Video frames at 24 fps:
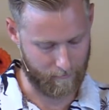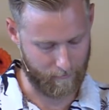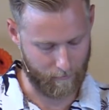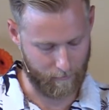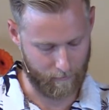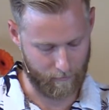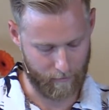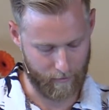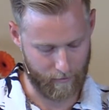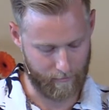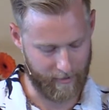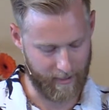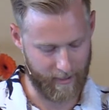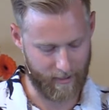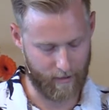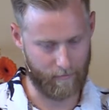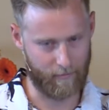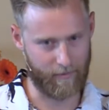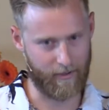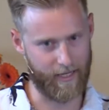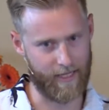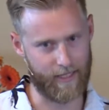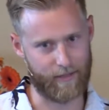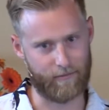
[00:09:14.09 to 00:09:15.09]
would be in a
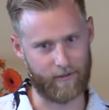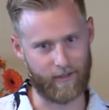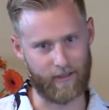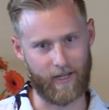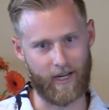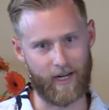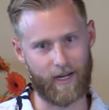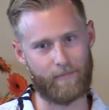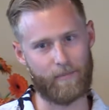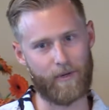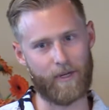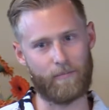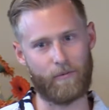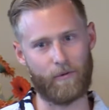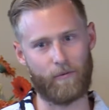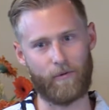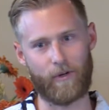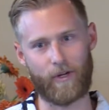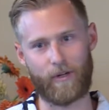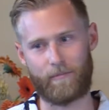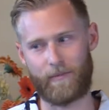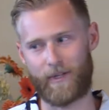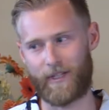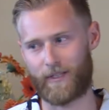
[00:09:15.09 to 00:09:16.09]
place where a lot of people
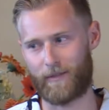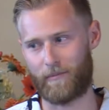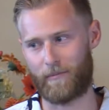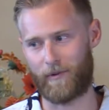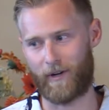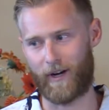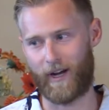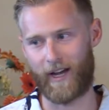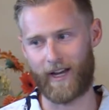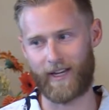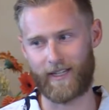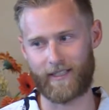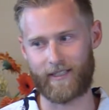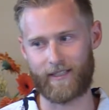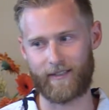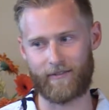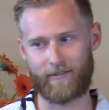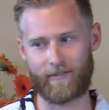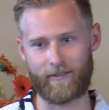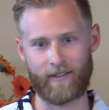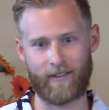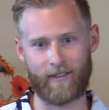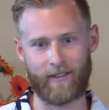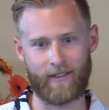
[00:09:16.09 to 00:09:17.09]
wouldn't be surprised
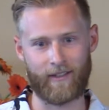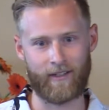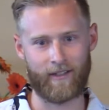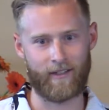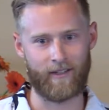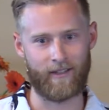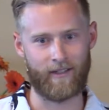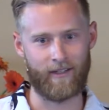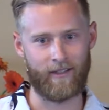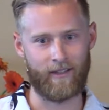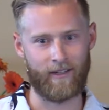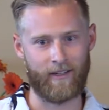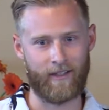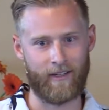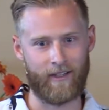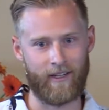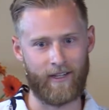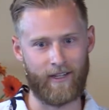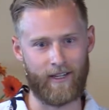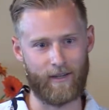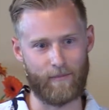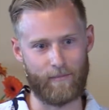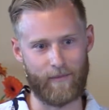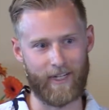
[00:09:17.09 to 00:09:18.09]
if
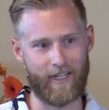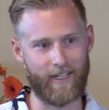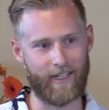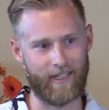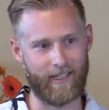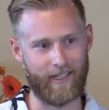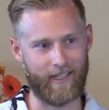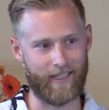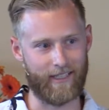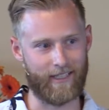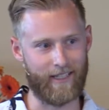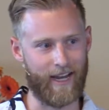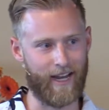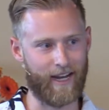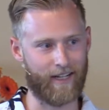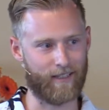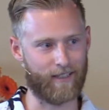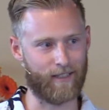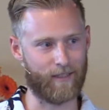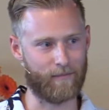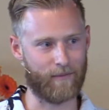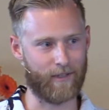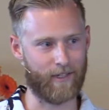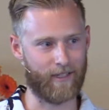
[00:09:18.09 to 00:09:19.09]
he immediately
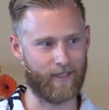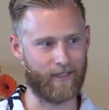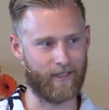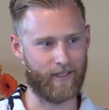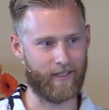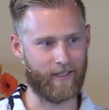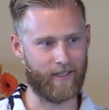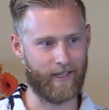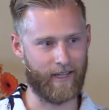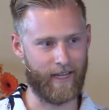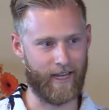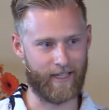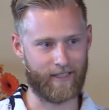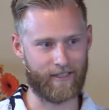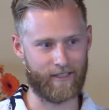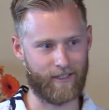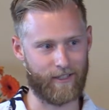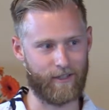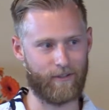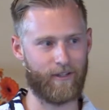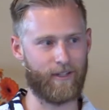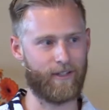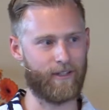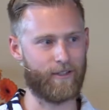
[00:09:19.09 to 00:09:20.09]
attacked them or
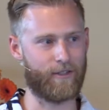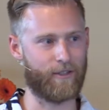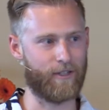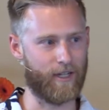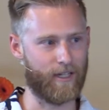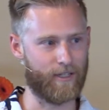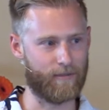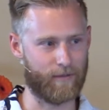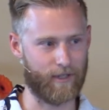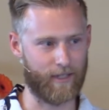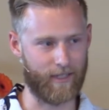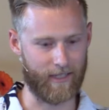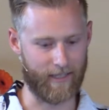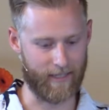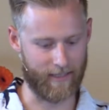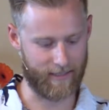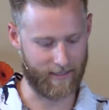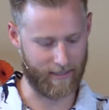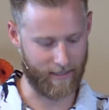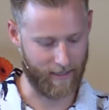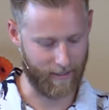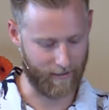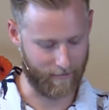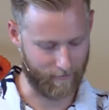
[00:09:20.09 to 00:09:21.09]
executed his judgment on the
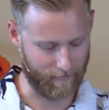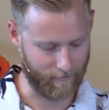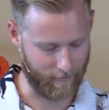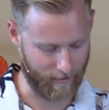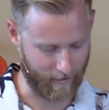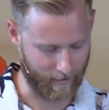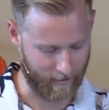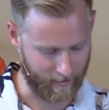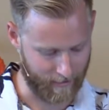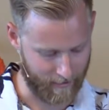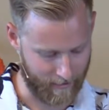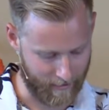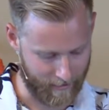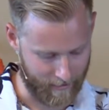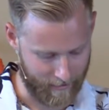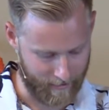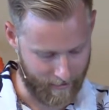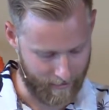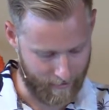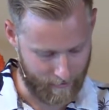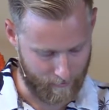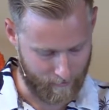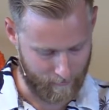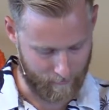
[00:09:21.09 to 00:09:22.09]
son for
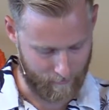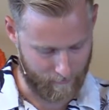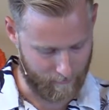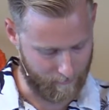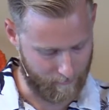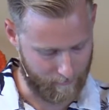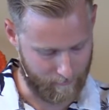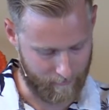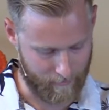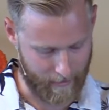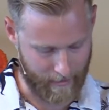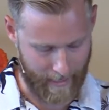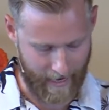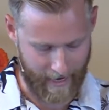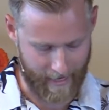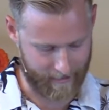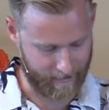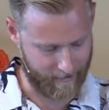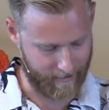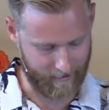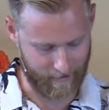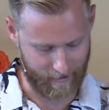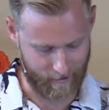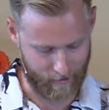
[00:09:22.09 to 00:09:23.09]

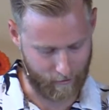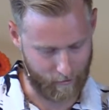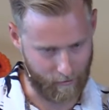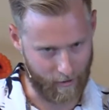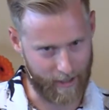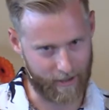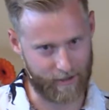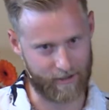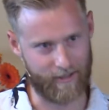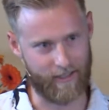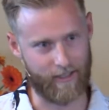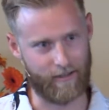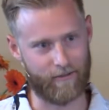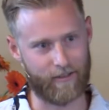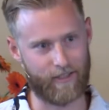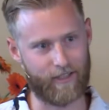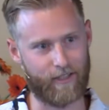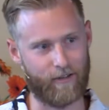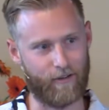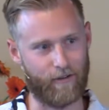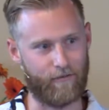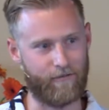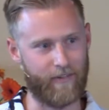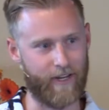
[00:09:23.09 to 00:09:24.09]
asking this question that was
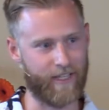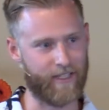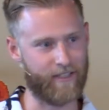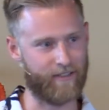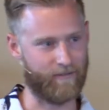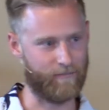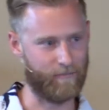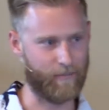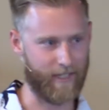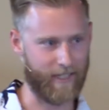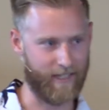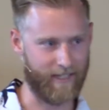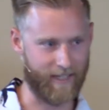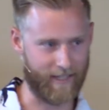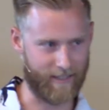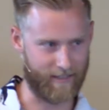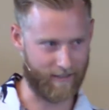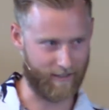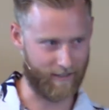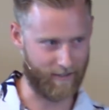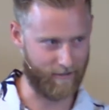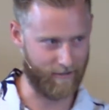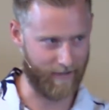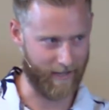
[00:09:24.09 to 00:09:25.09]
so offensive, but he
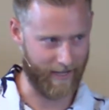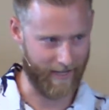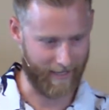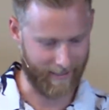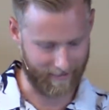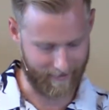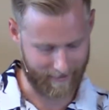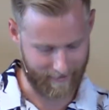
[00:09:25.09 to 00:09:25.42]
doesn't do that.